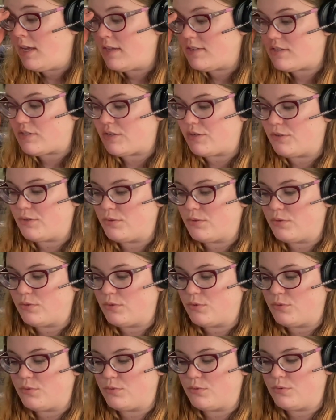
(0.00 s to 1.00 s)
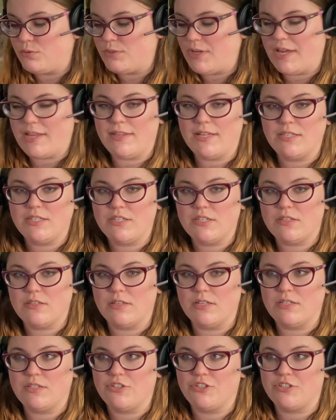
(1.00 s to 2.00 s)
So yeah, let's
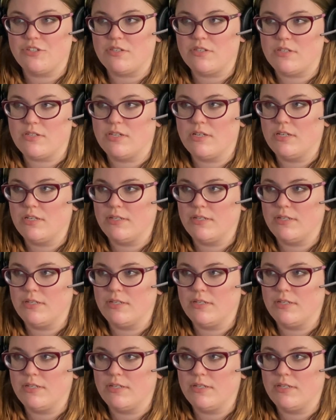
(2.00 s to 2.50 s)
just